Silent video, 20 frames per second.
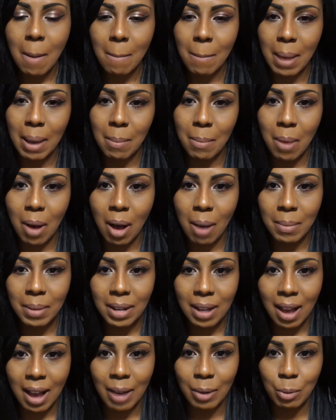my mom
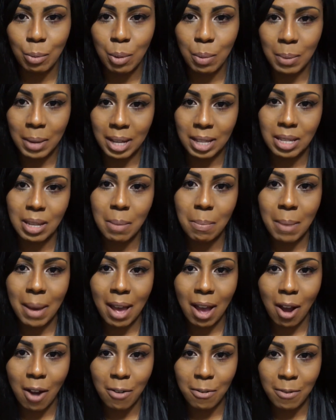and I would be picked up
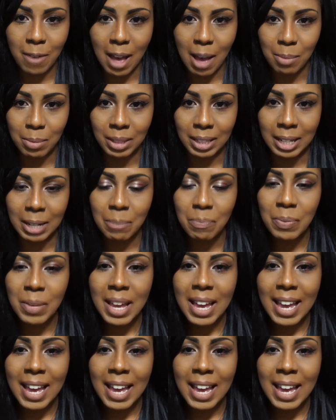by our family,